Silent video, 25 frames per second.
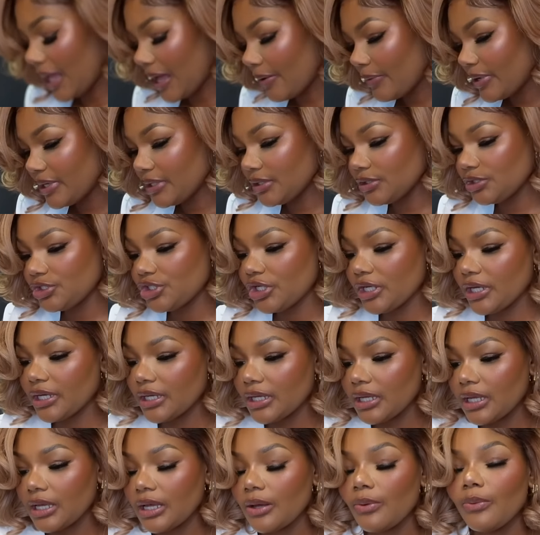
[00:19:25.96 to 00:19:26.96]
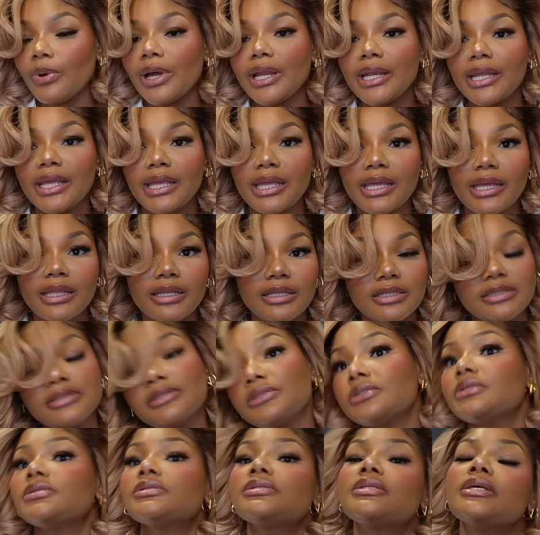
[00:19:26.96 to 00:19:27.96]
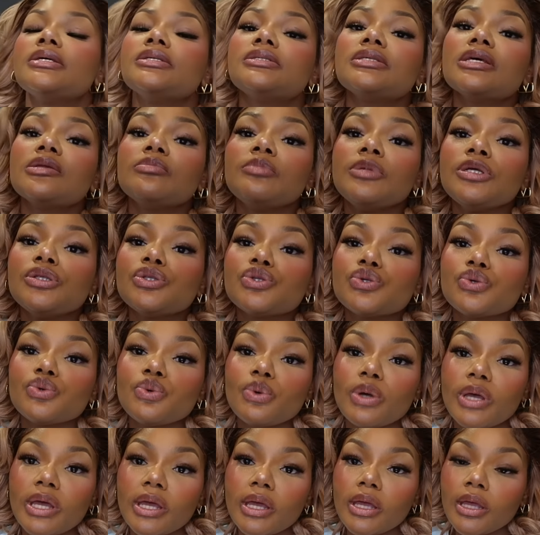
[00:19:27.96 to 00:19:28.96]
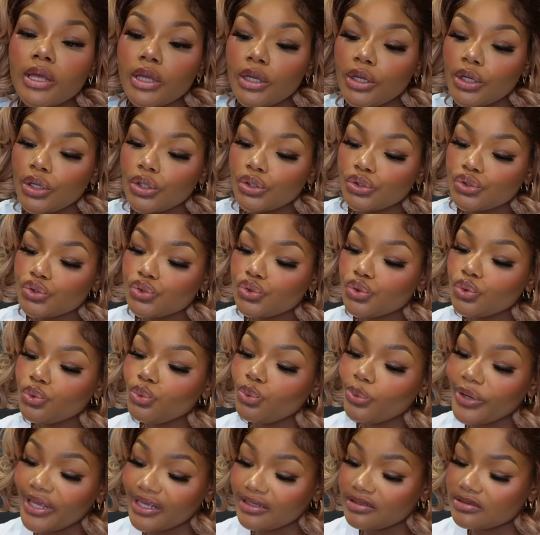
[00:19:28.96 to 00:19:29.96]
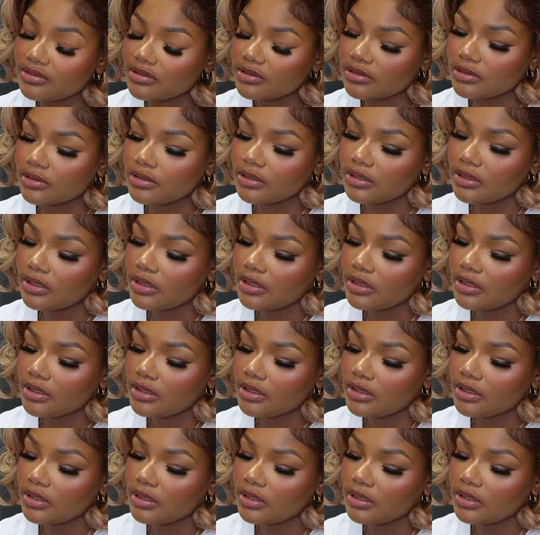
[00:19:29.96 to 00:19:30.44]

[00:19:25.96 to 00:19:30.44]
I wanna check what hair this is. They sent me two wigs.